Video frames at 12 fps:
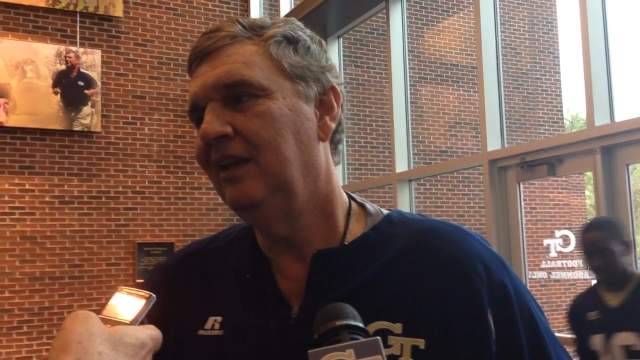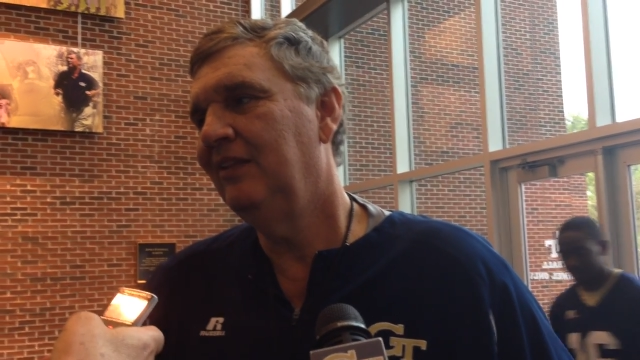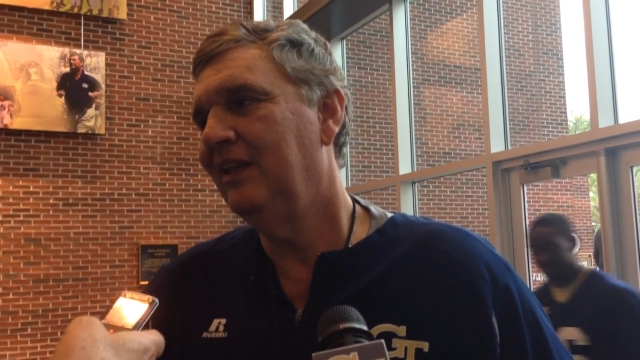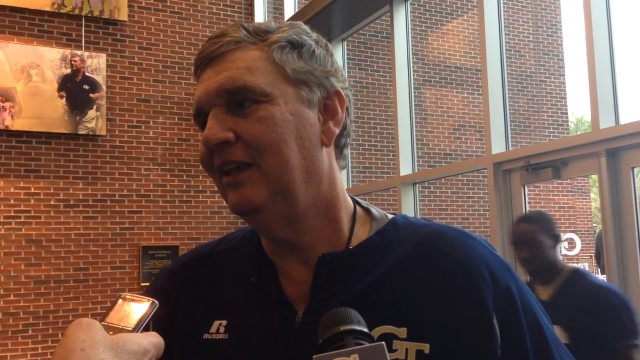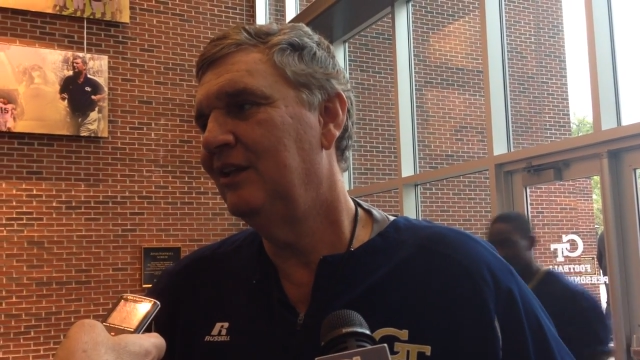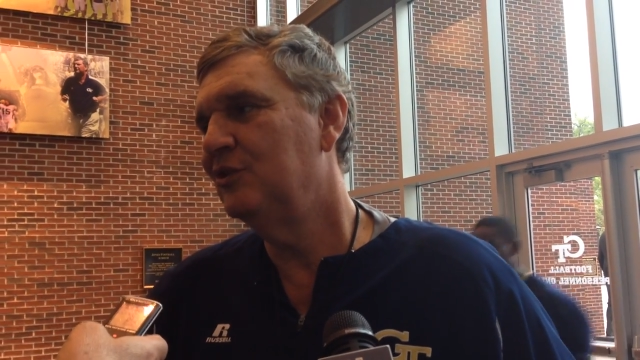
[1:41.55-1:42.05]
I
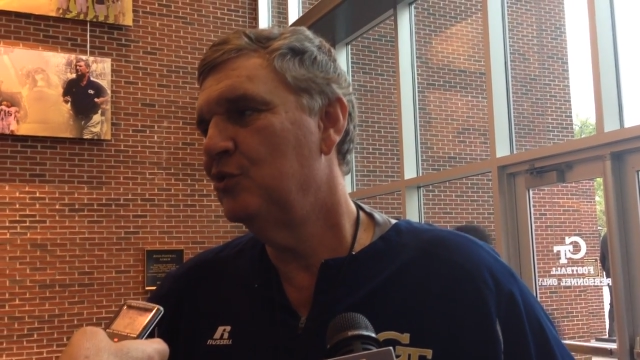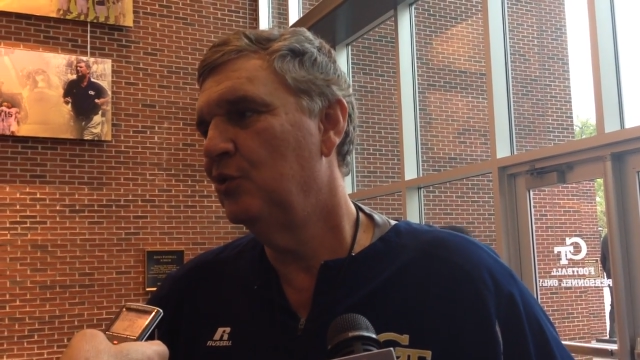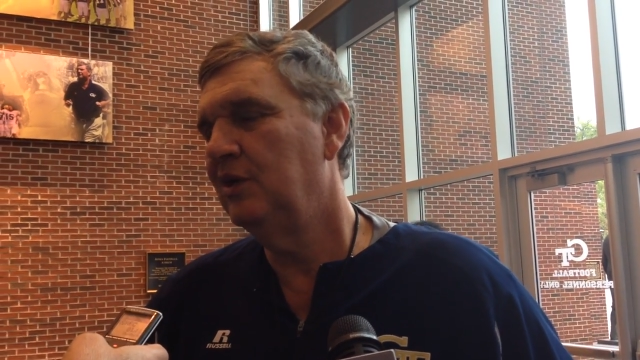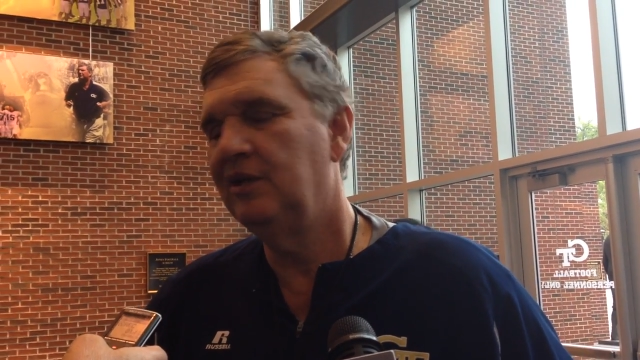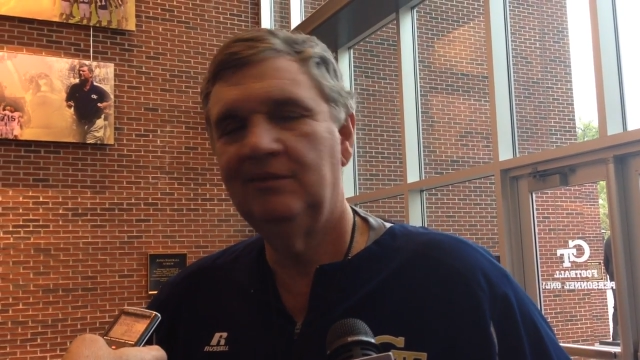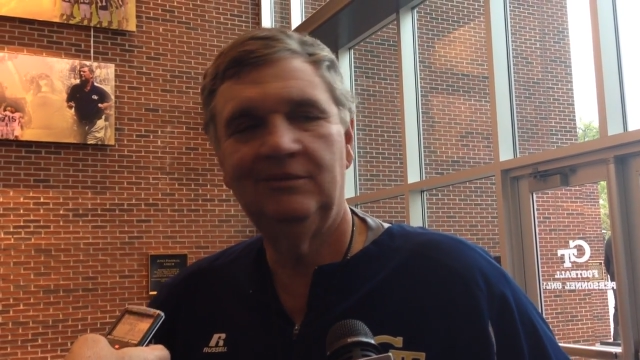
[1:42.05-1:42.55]
think he
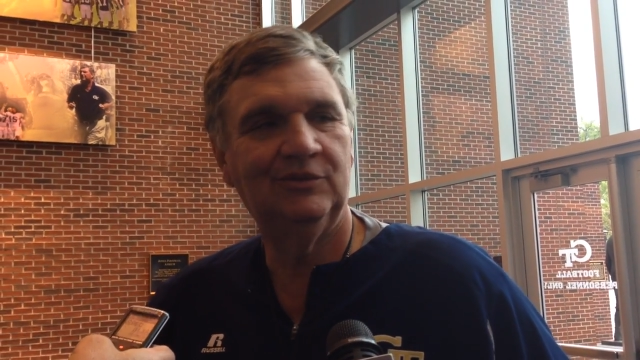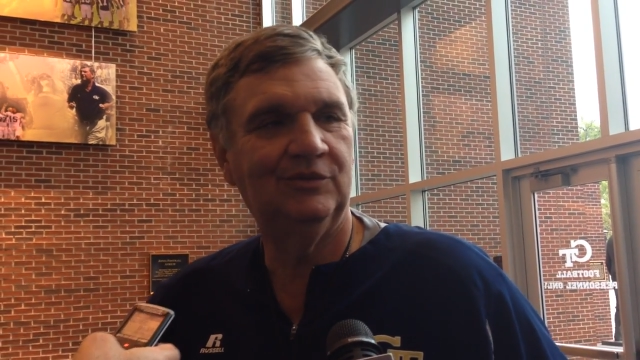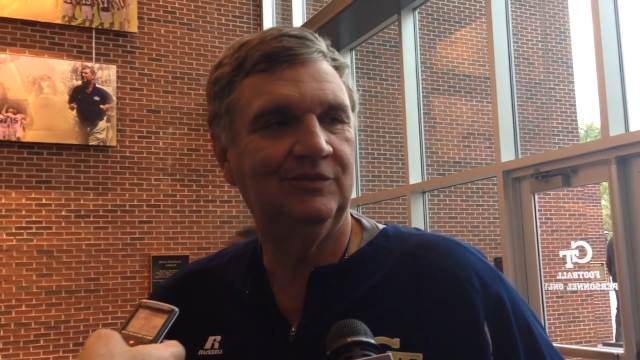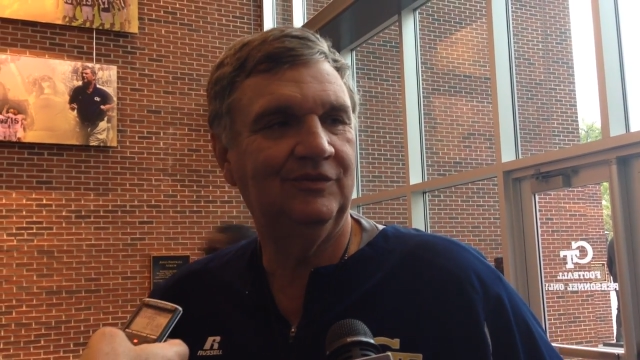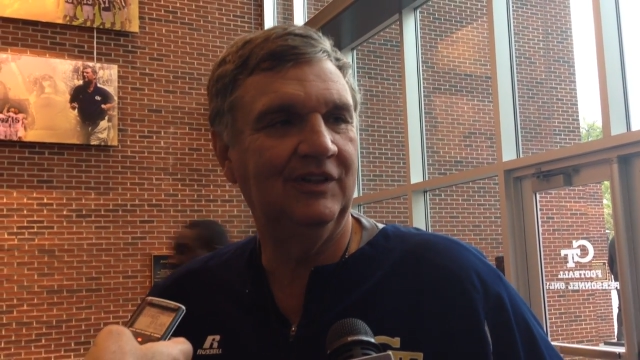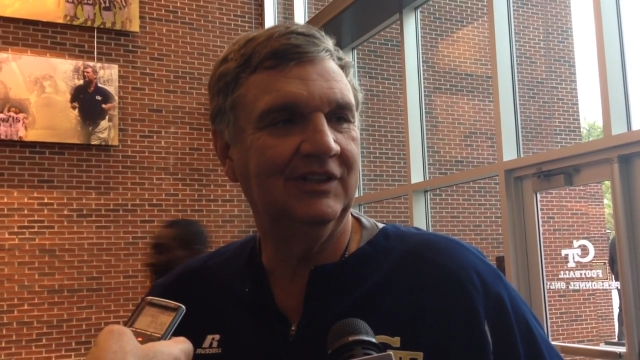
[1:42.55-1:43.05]
enjoyed it. It
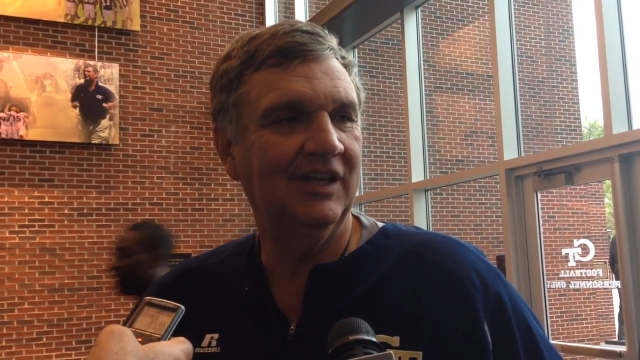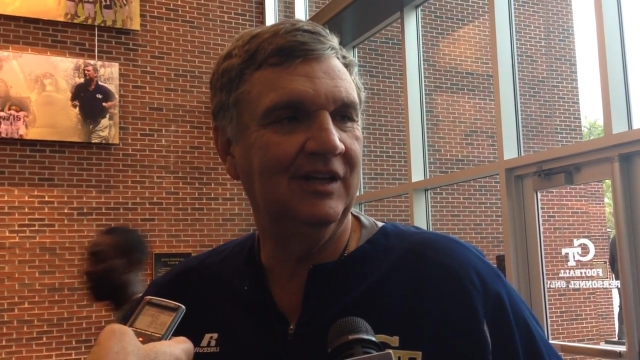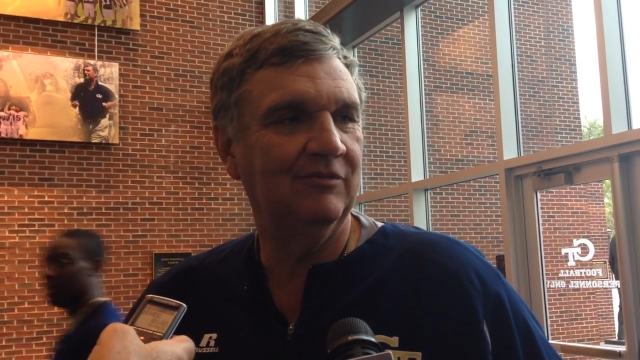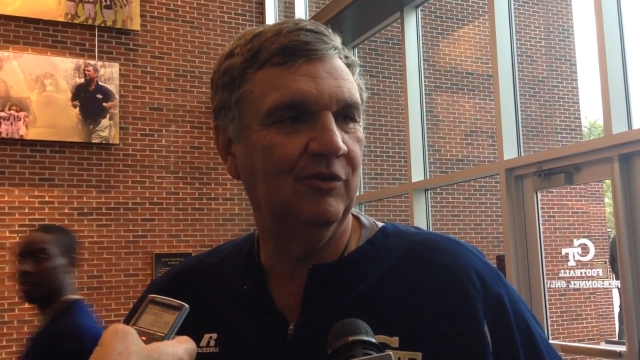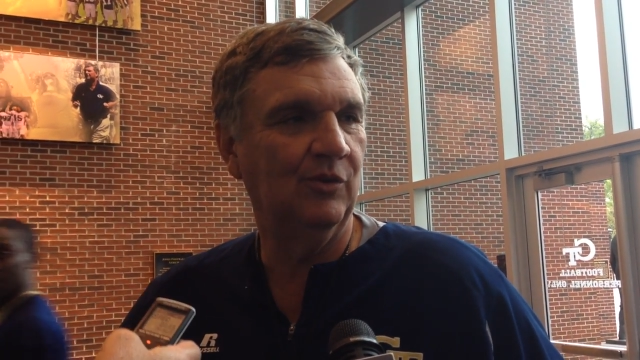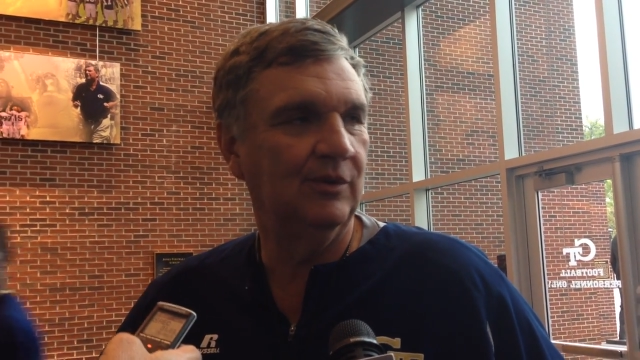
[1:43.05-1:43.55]
fun
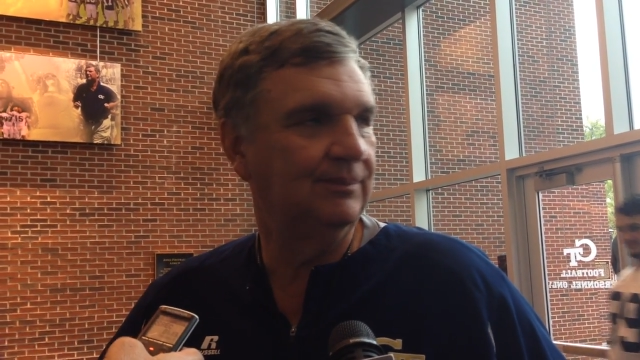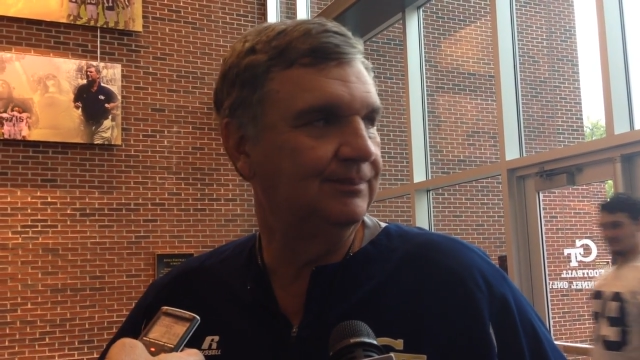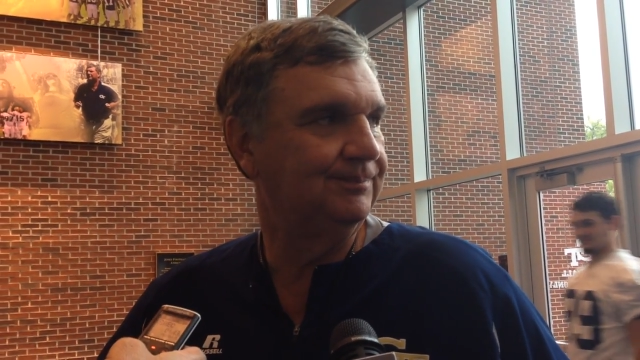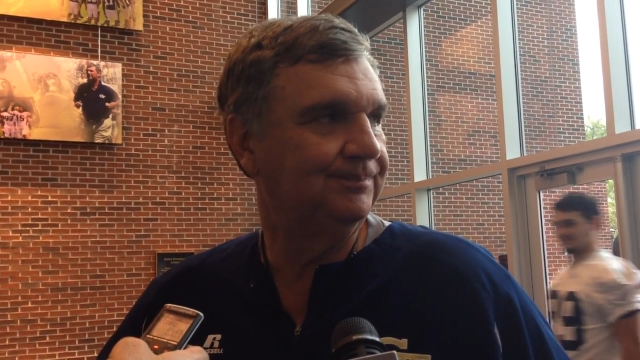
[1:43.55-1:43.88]
game for him.